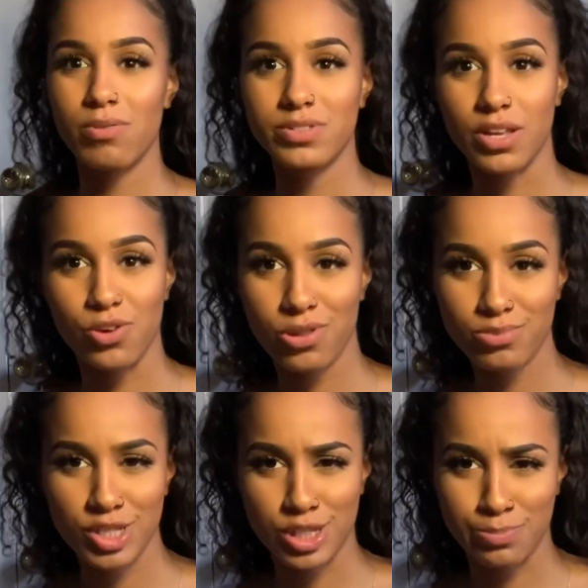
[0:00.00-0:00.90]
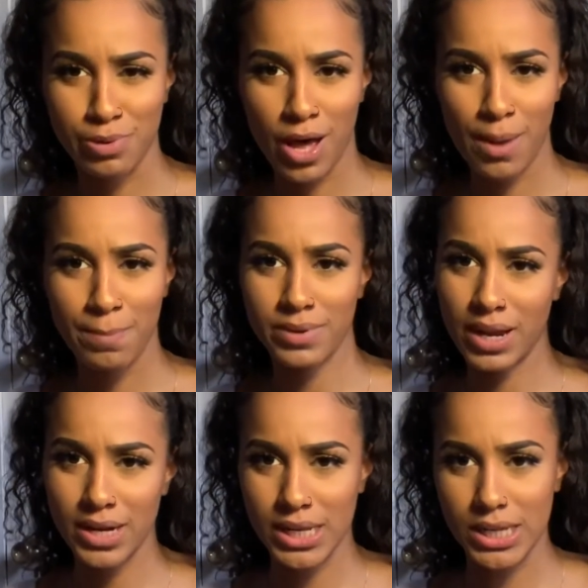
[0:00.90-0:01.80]
was like, yo, them shit is popping.
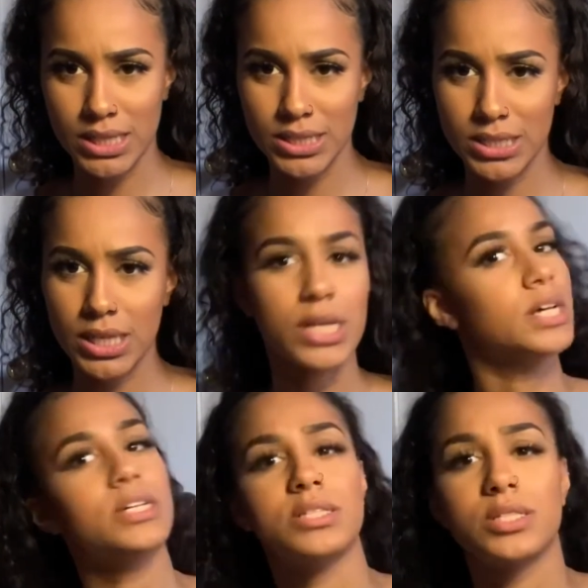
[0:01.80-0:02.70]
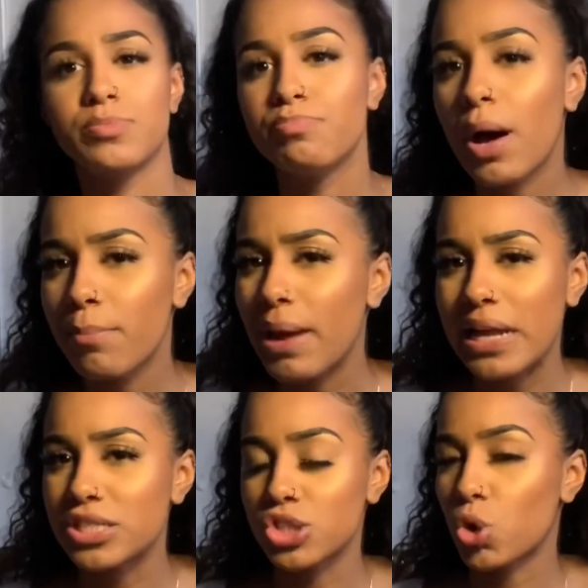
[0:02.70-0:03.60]
I needs. Because my
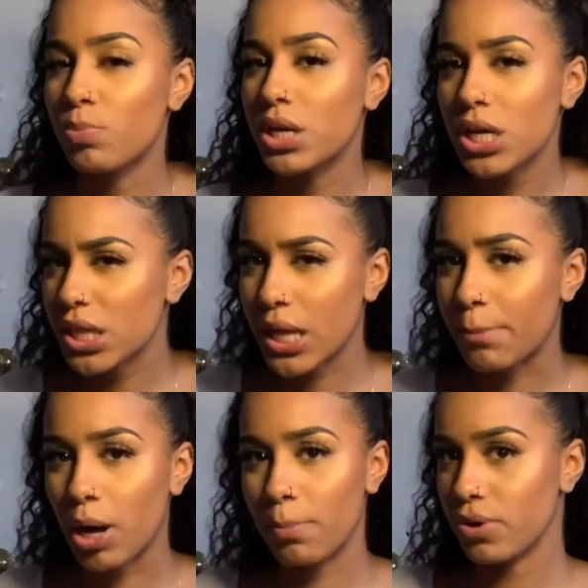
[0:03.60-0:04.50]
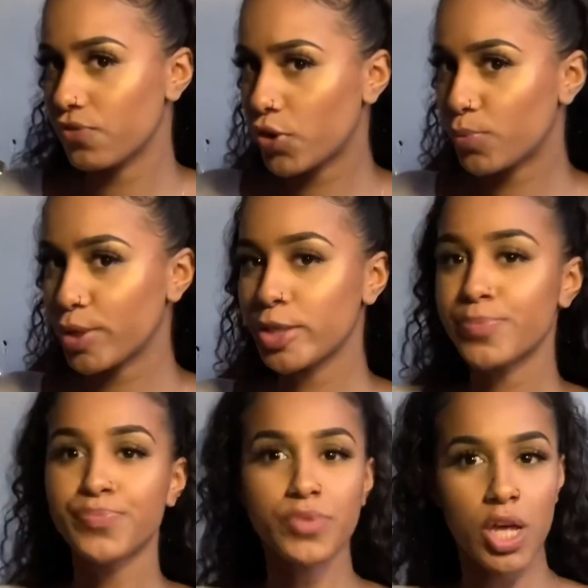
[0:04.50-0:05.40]
lashes don't be looking that popping. You feel me?
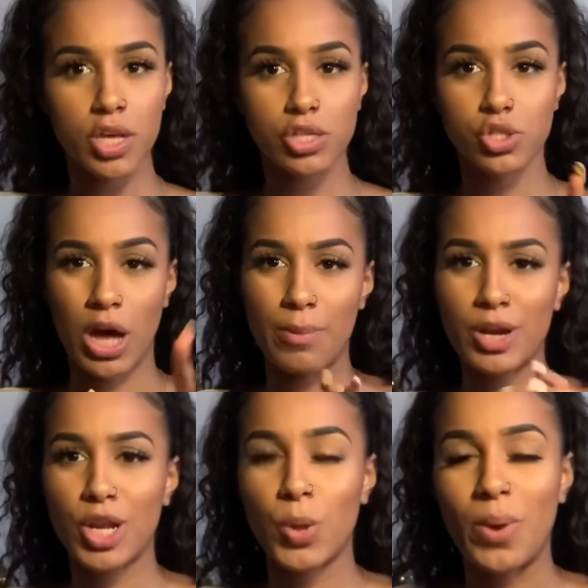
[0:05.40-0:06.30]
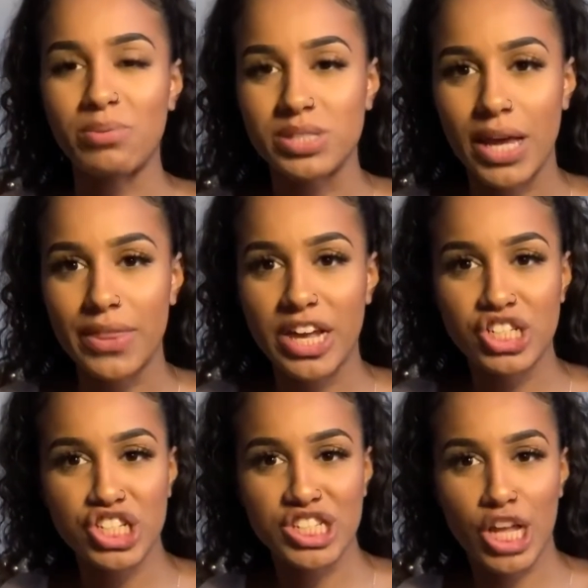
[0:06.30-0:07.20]
So I went on the website. That
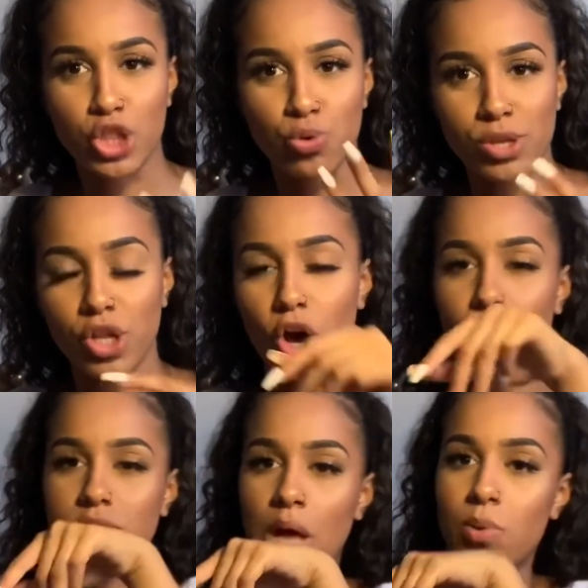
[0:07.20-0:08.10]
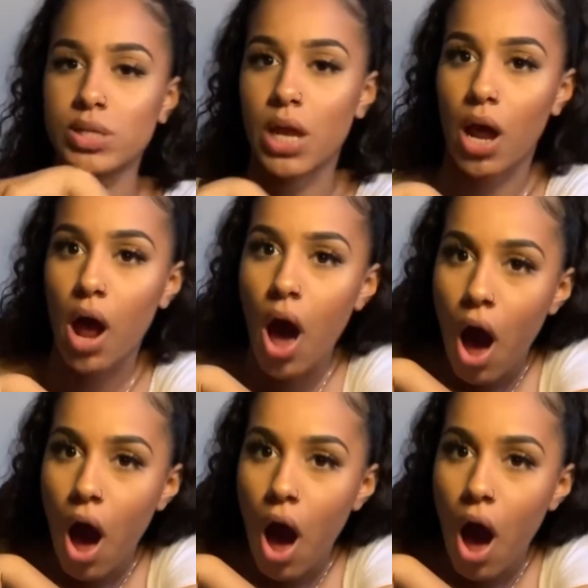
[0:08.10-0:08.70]
shit said $3. I was like,